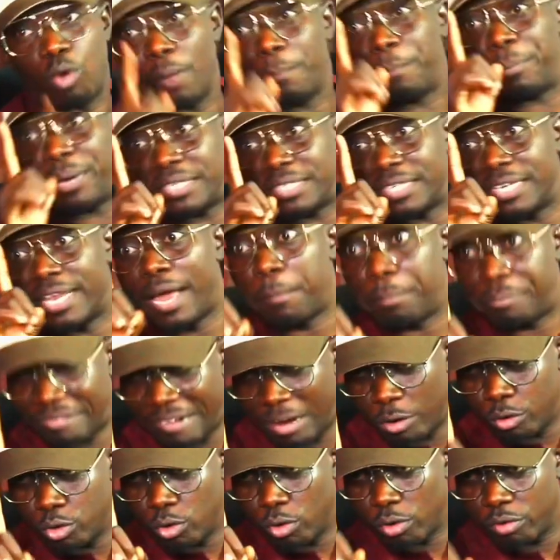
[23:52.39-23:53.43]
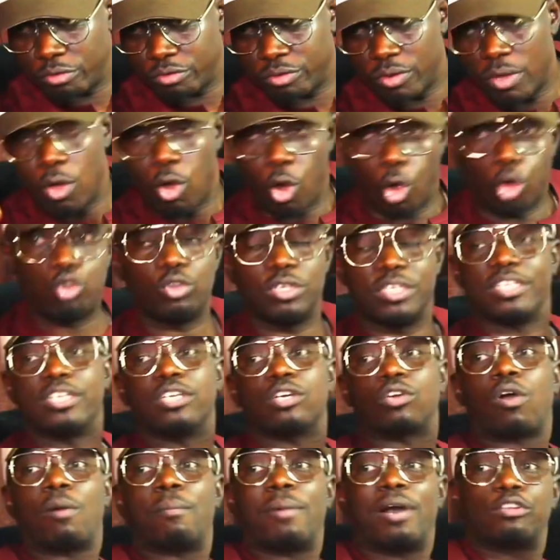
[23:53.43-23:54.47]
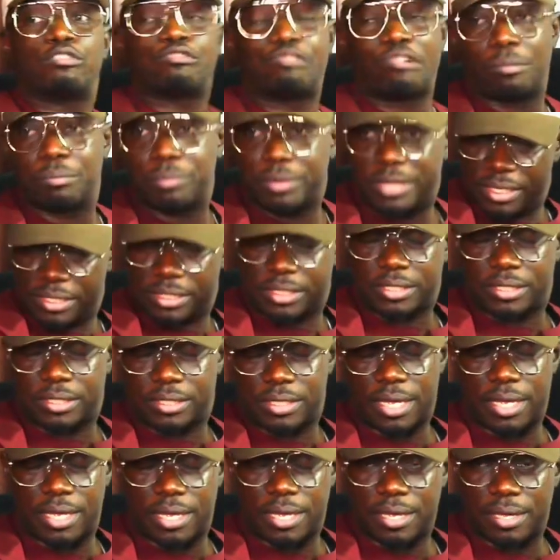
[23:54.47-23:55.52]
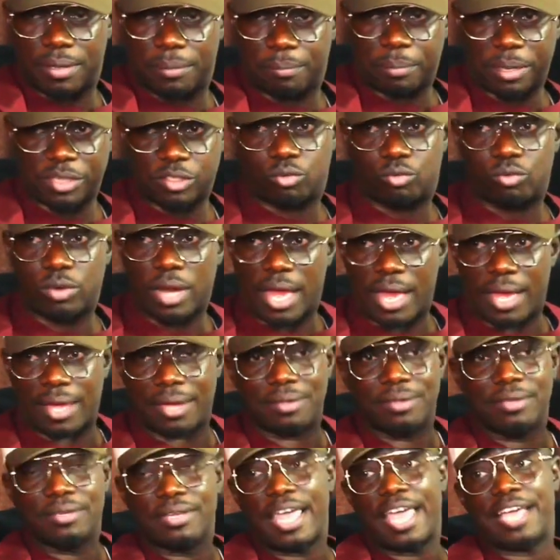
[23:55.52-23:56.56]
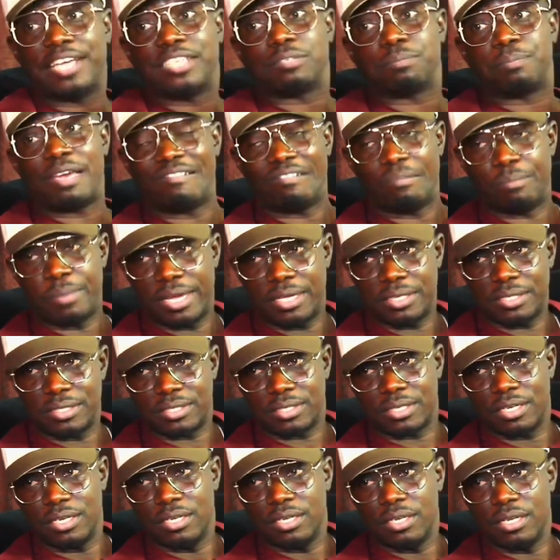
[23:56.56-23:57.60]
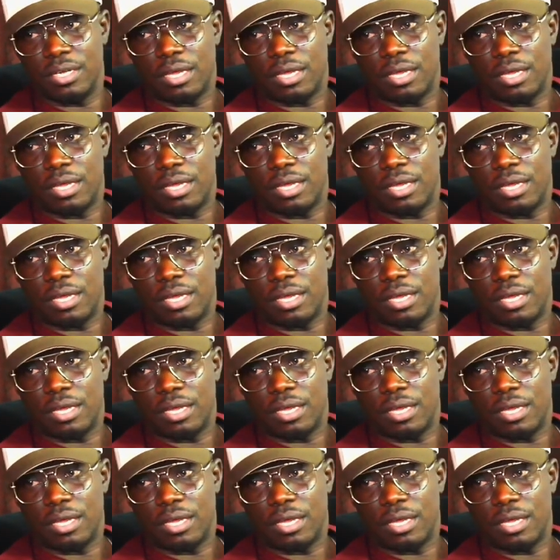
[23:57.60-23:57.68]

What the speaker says: One person that I'm proud of, although it didn't come out from this particular experiment.